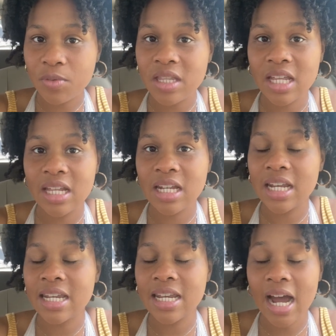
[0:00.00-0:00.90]

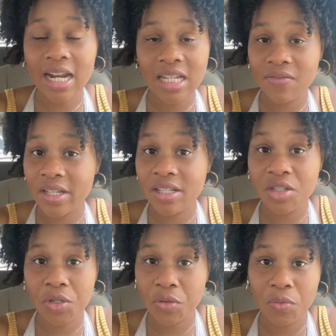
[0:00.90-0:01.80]
within not even
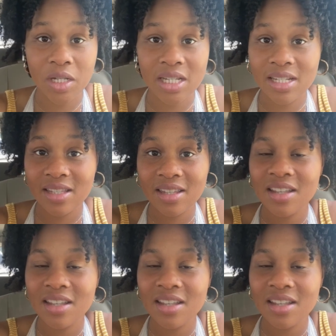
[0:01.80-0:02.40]
2 weeks.